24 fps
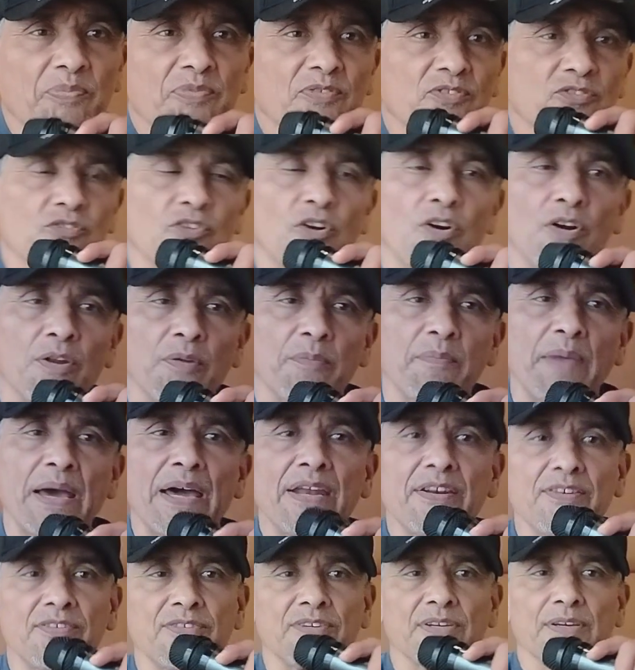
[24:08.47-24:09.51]
started
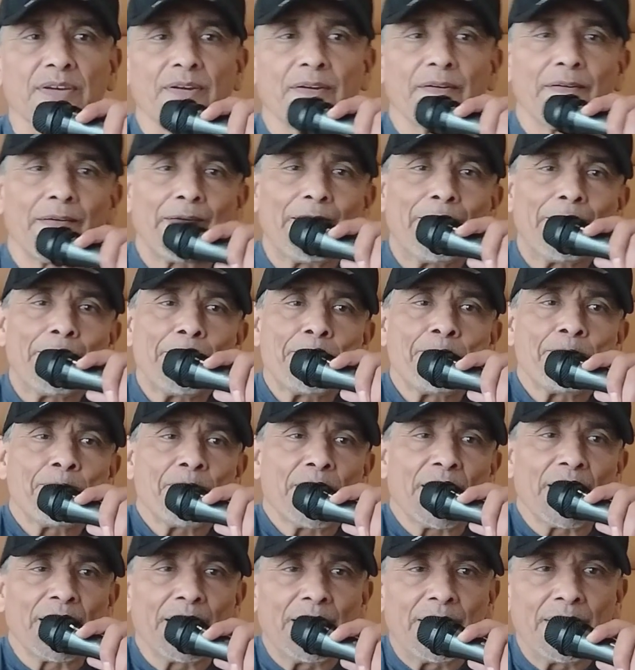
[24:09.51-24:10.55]
managing,
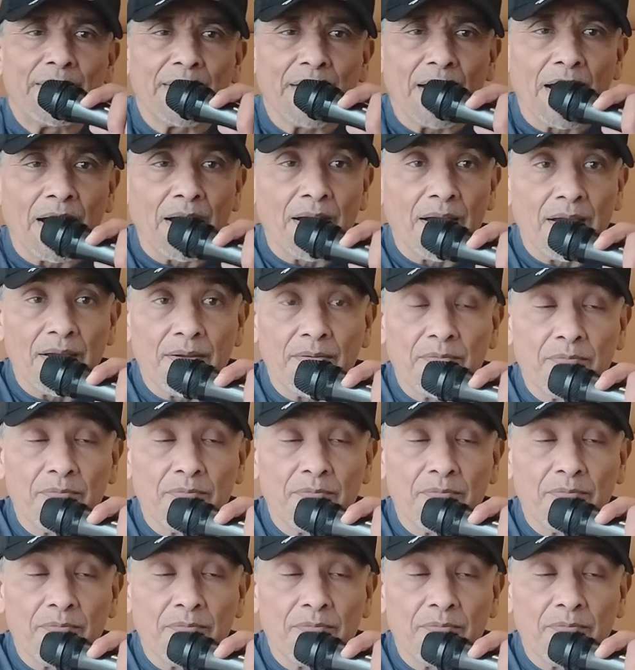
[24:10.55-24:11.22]
and I